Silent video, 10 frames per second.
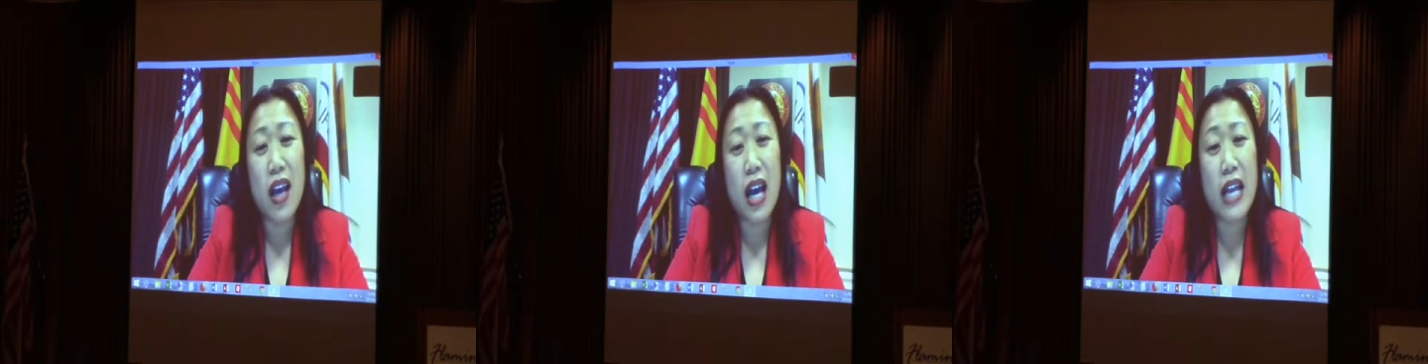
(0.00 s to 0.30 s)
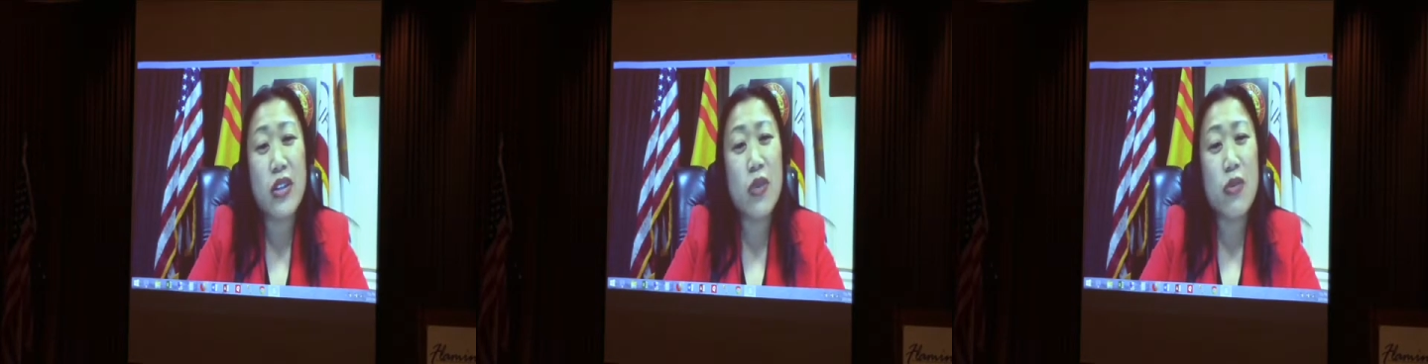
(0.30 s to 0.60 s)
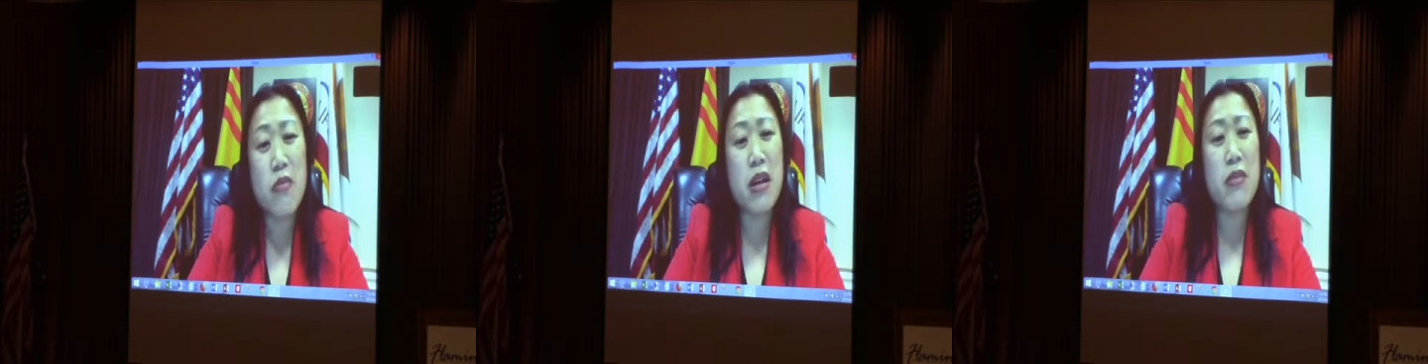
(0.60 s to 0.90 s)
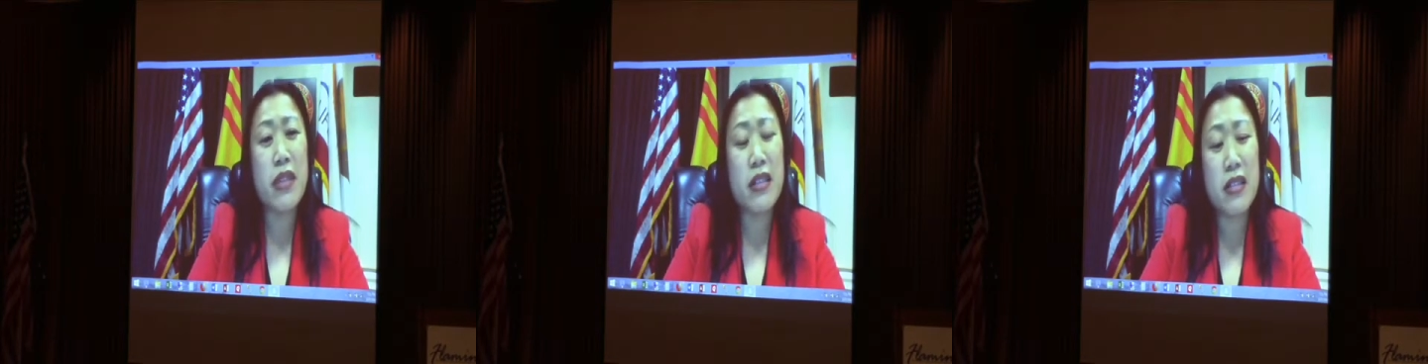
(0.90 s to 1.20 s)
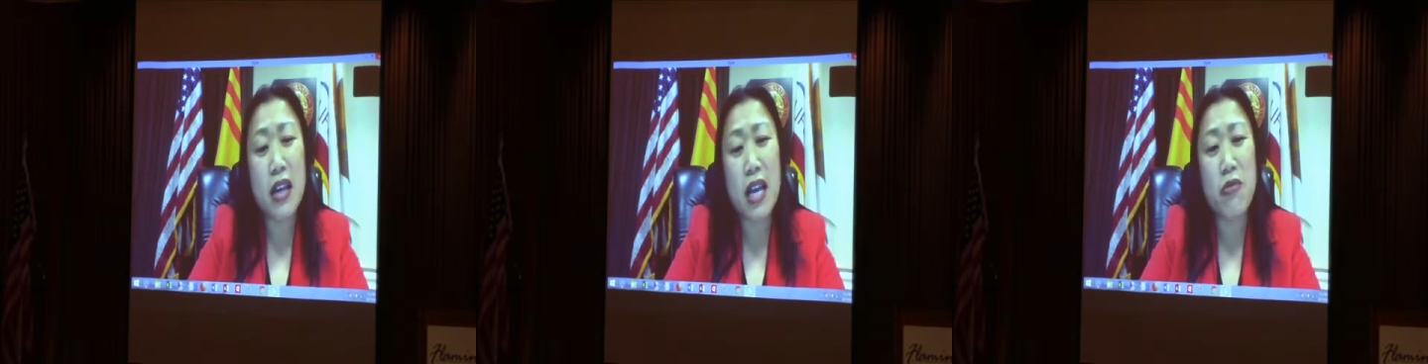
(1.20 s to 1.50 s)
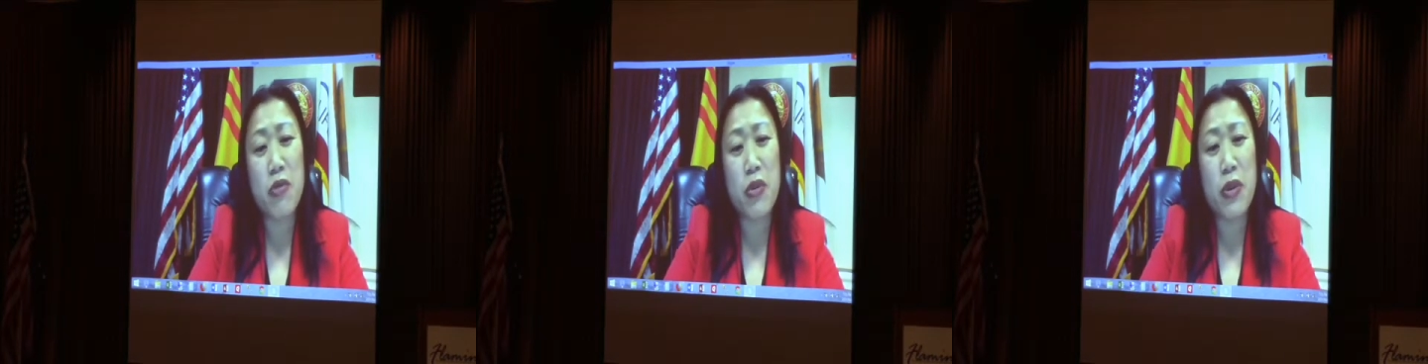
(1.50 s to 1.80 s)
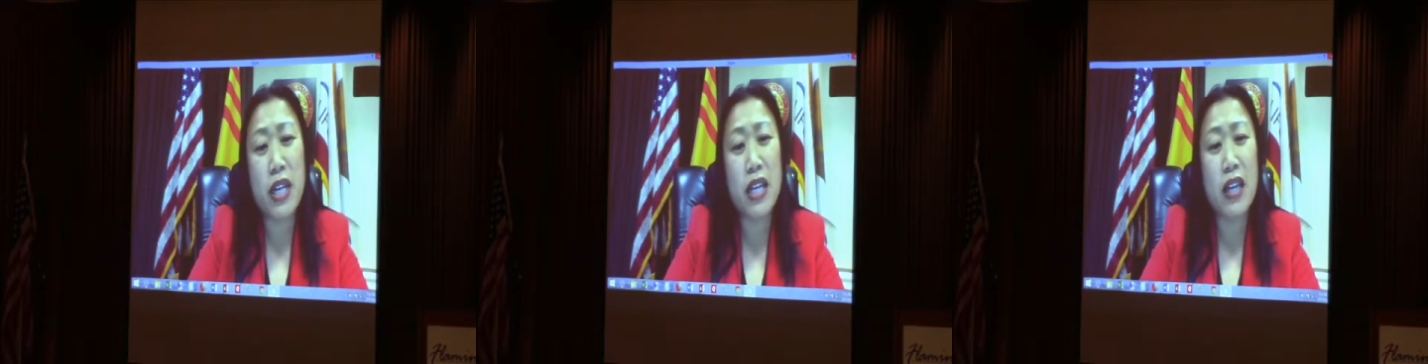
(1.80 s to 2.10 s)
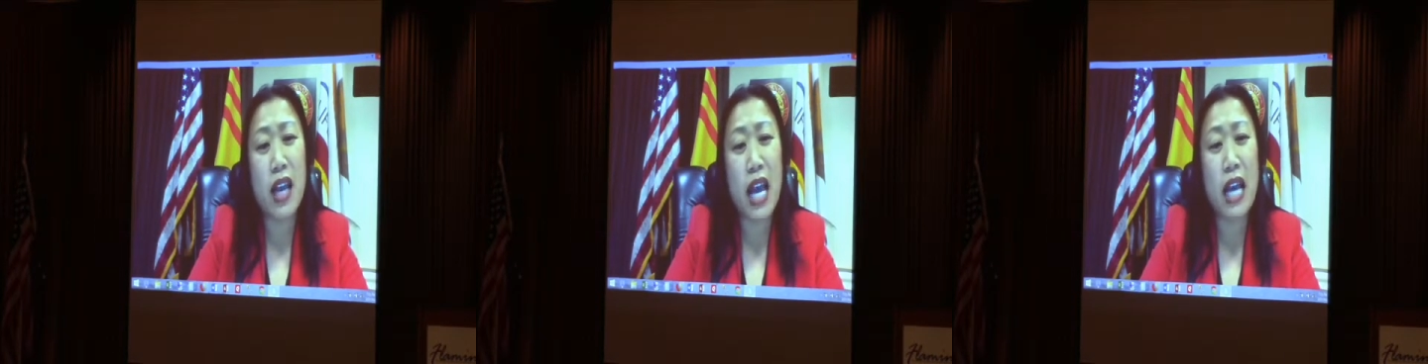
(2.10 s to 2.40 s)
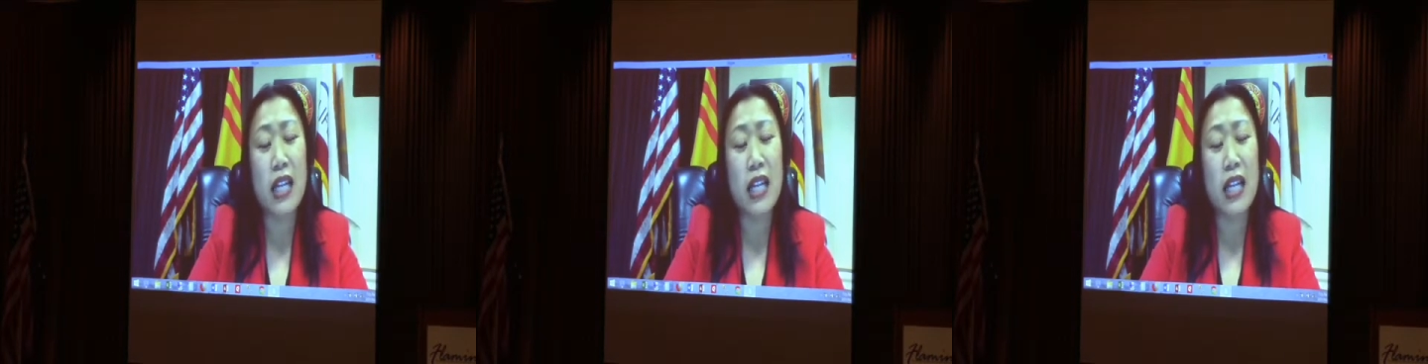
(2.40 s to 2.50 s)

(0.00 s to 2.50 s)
I don't remember a time where we had